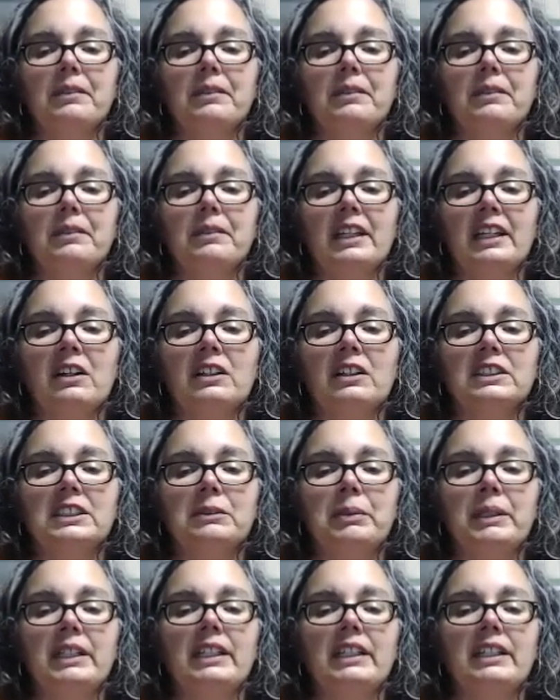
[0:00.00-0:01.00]
It could also
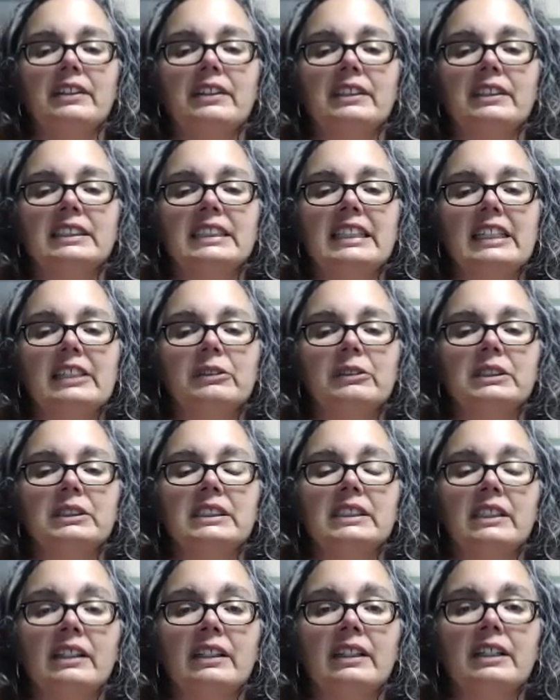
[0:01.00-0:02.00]
be the sacred
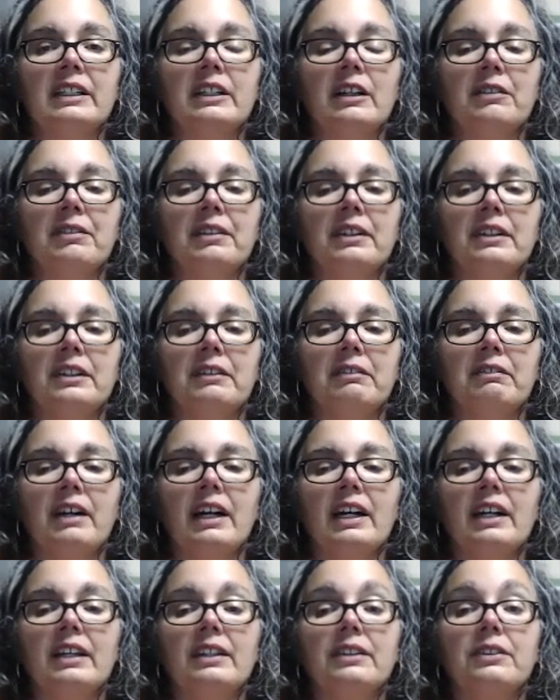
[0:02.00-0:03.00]
study of the
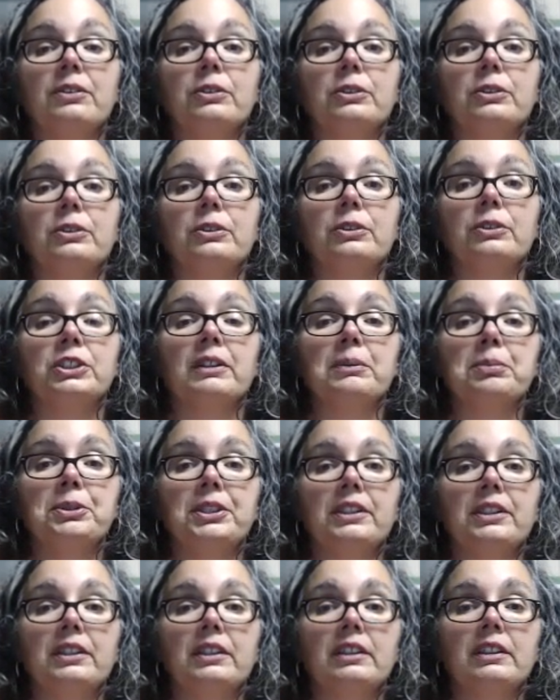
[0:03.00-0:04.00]
divine through
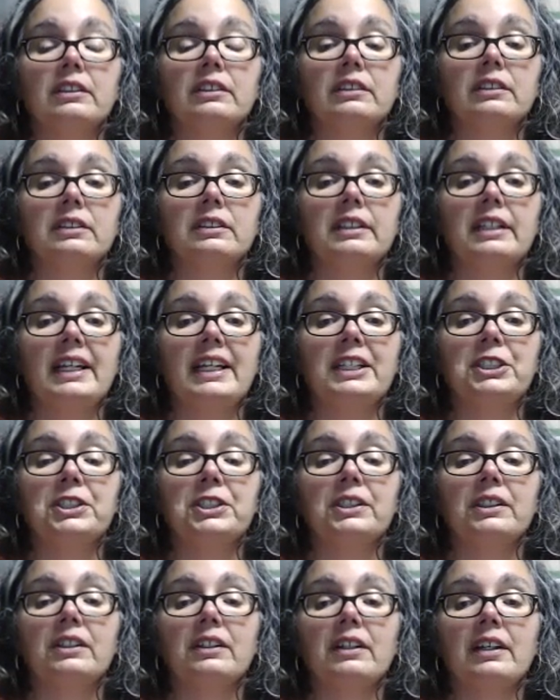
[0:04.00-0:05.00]
scripture,
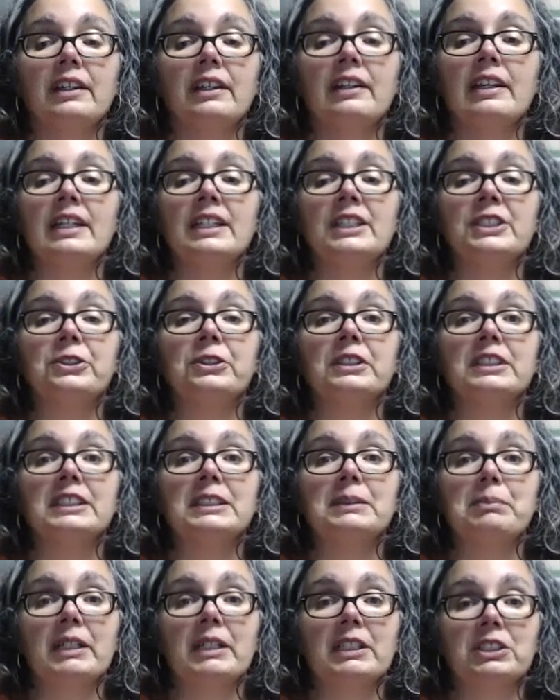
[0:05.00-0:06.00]
nature, and
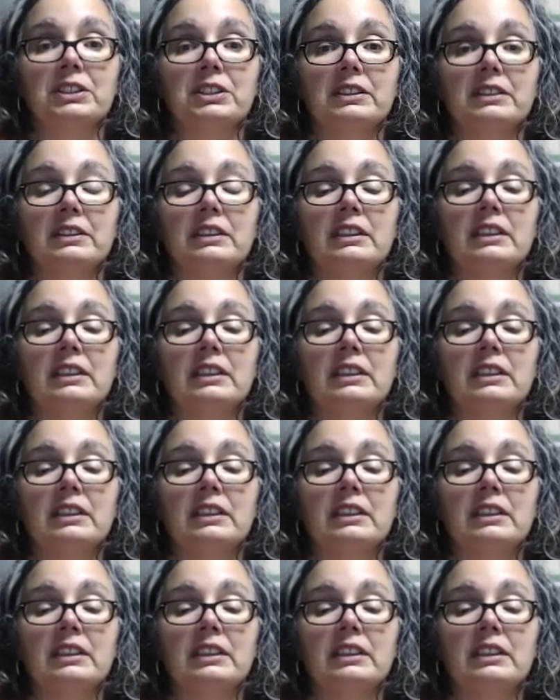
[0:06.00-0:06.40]
introspection.